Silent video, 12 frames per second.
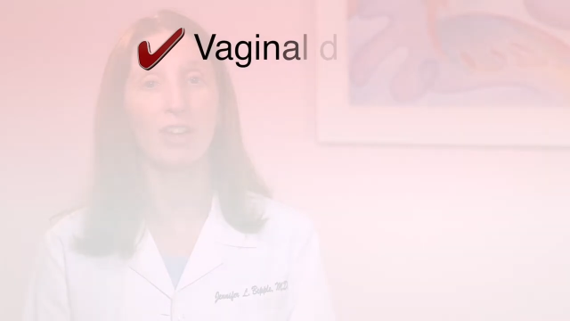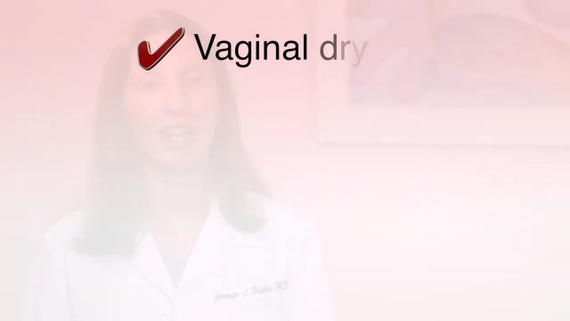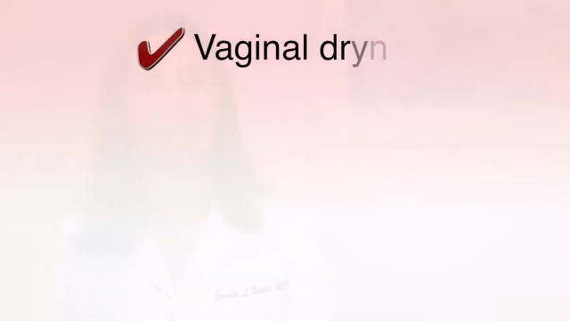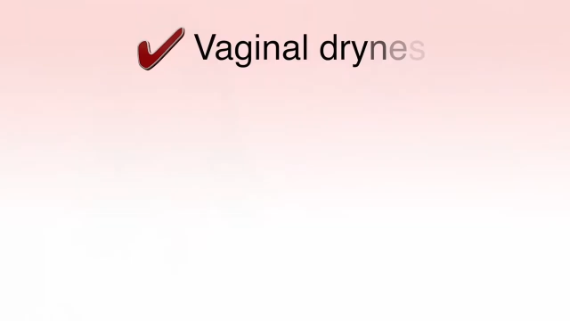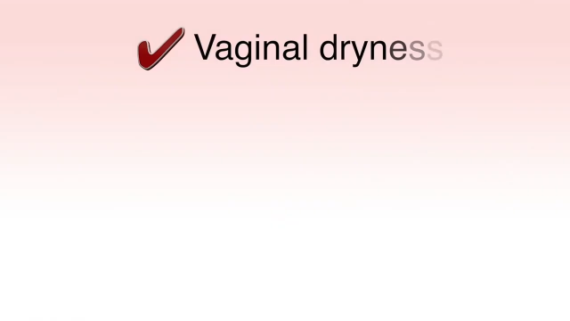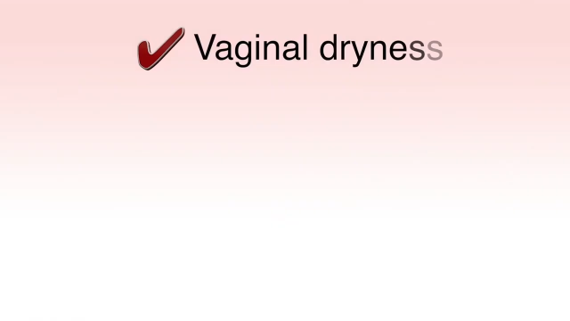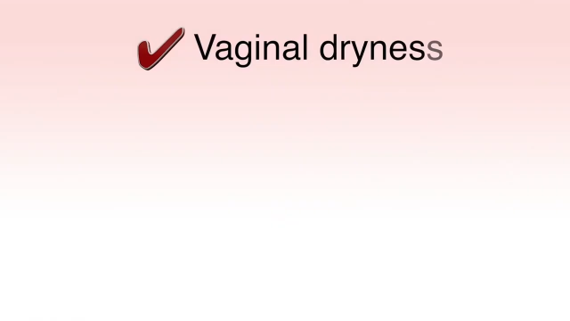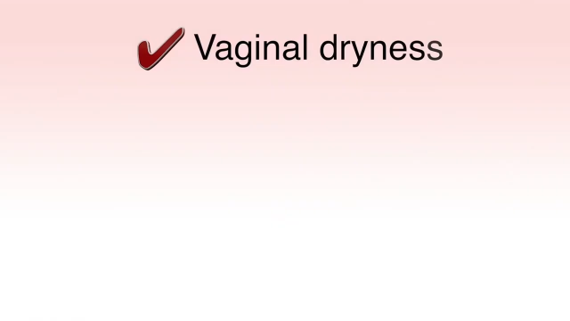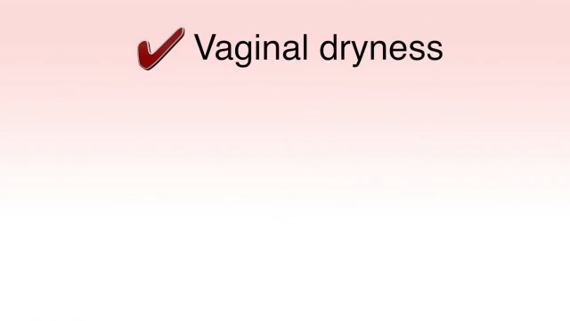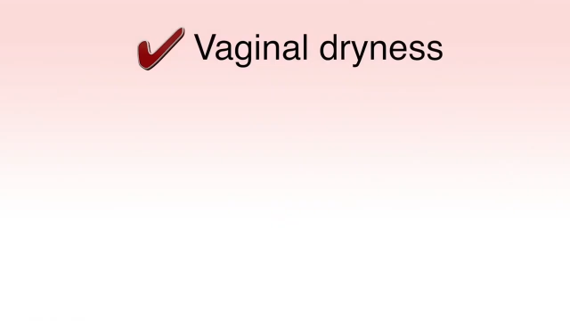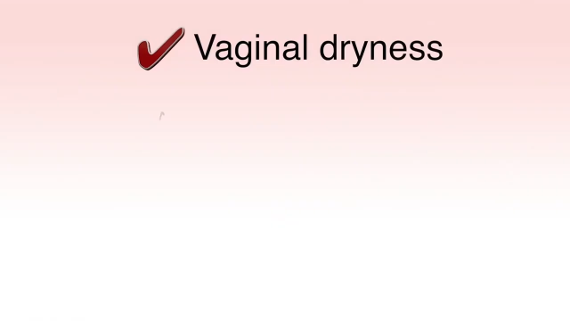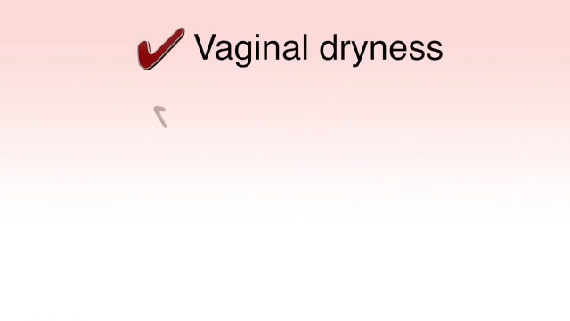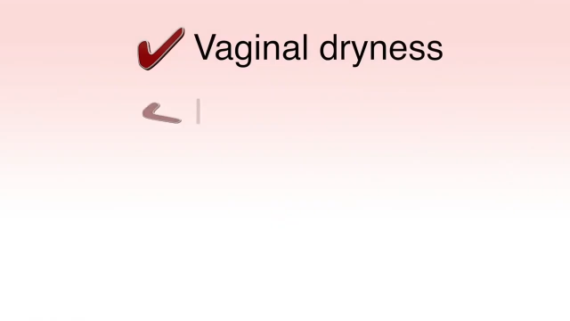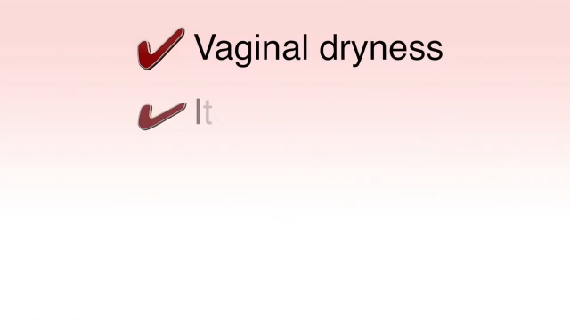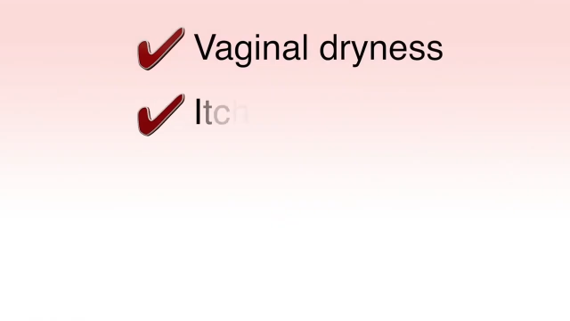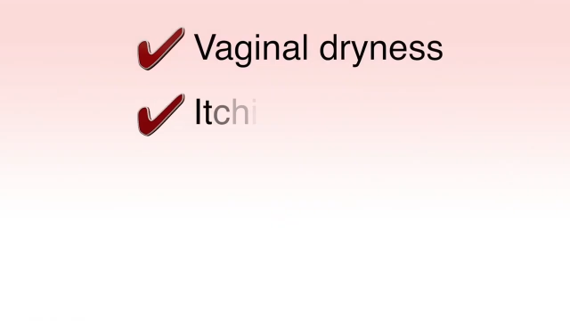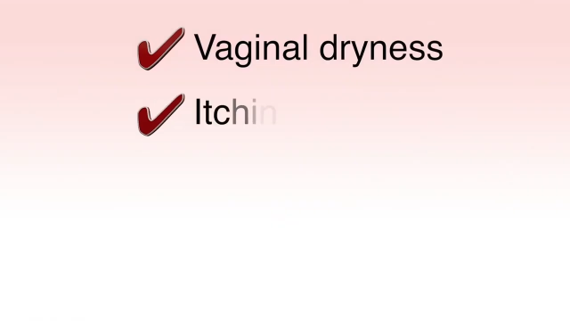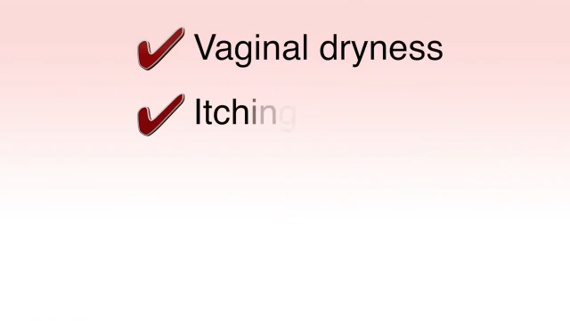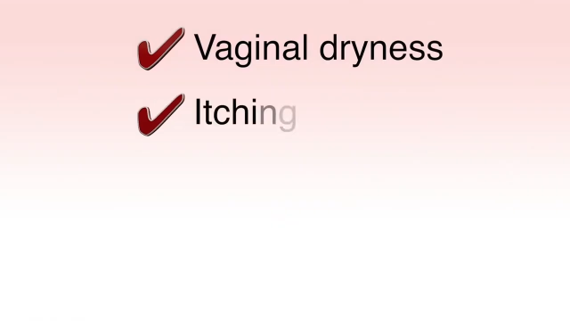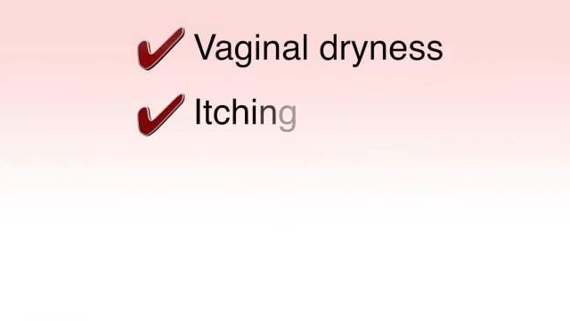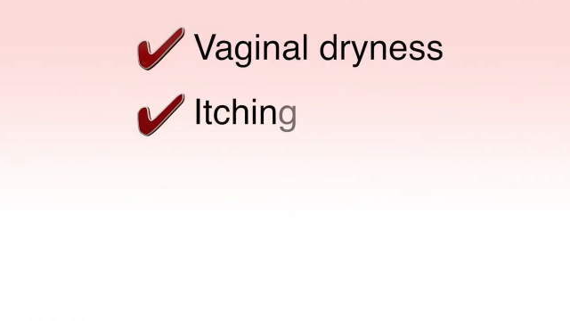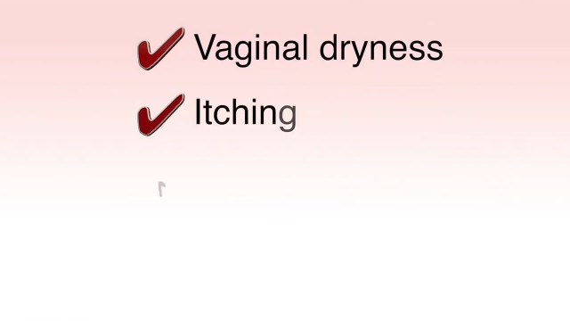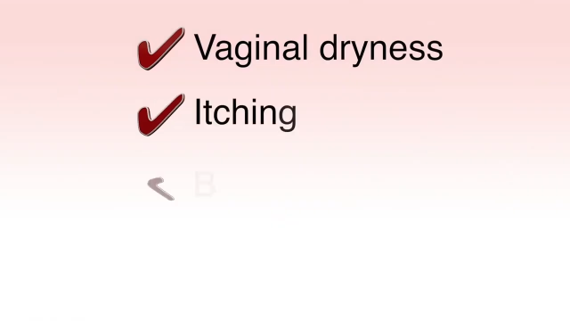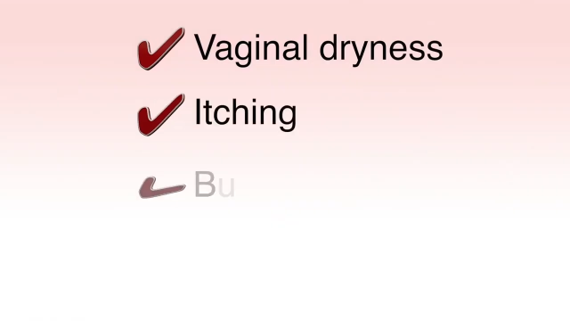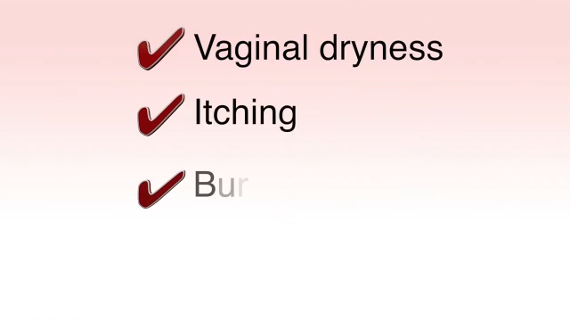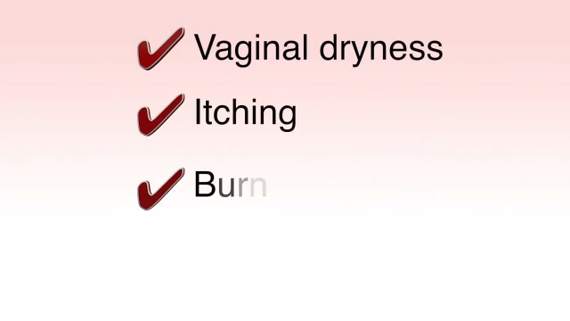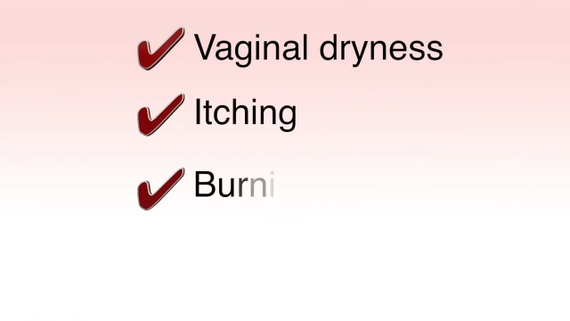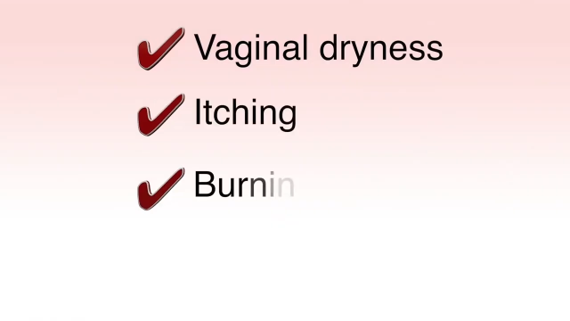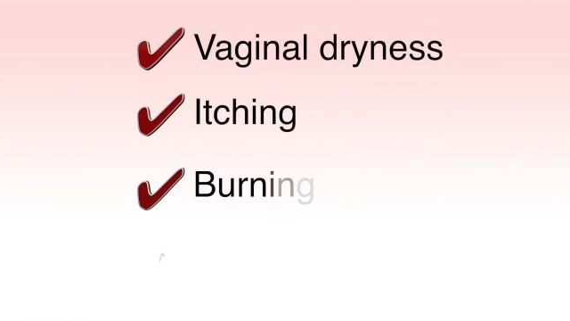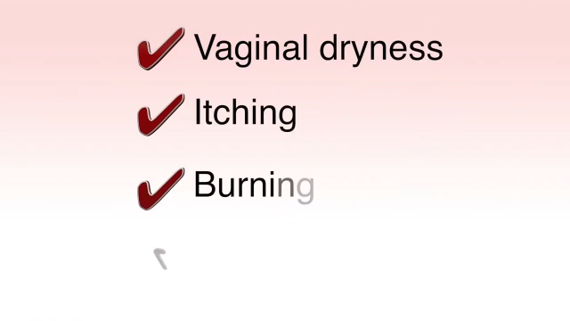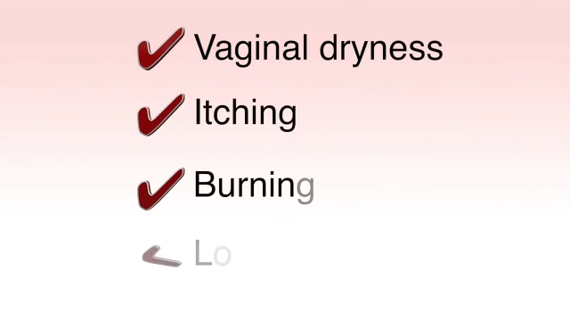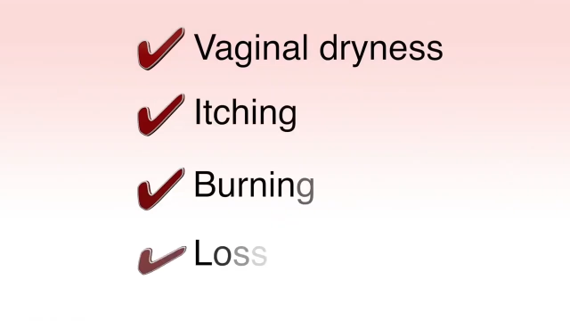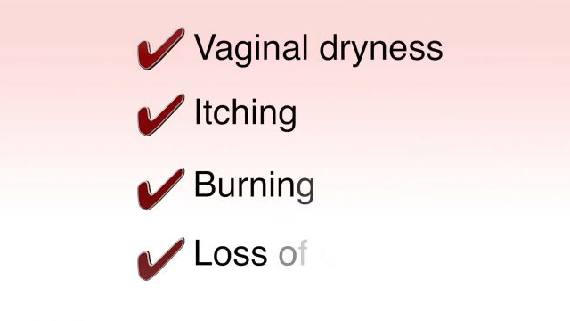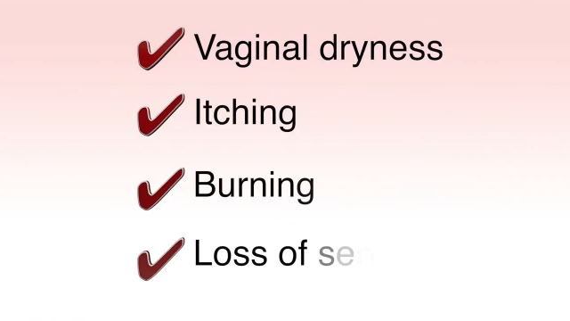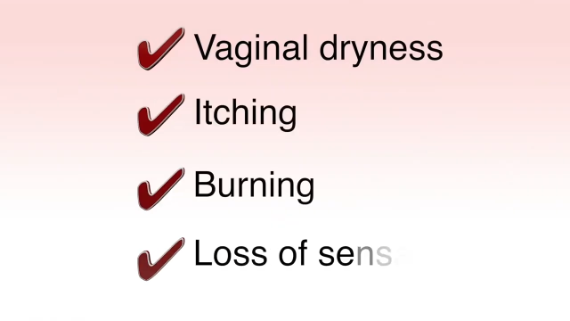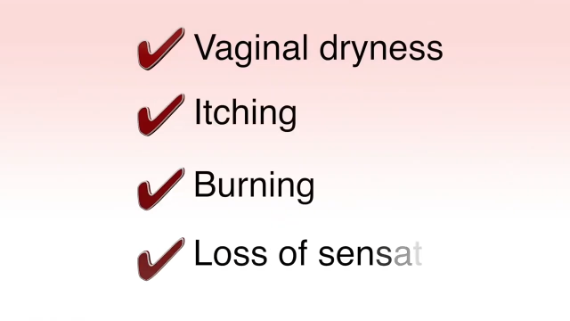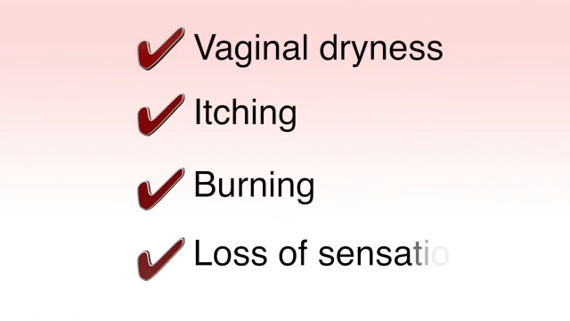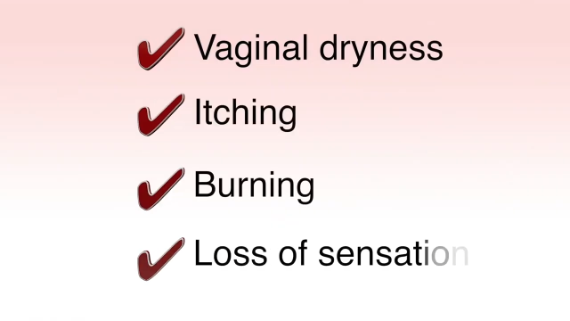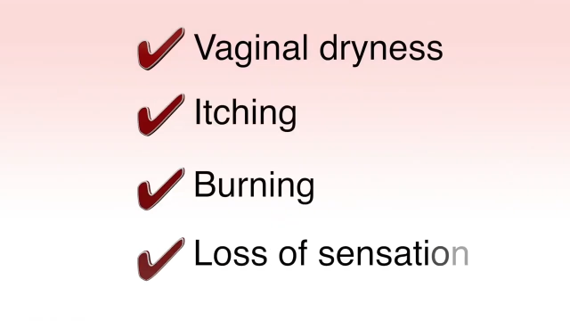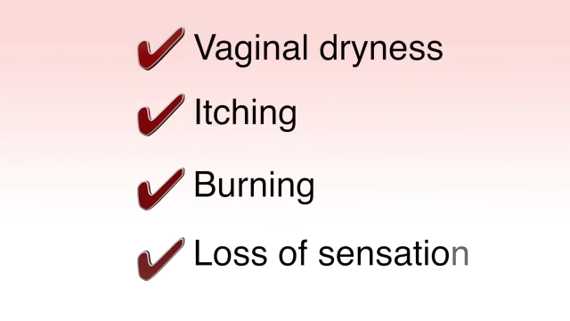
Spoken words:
Nobody's mouth can be seen.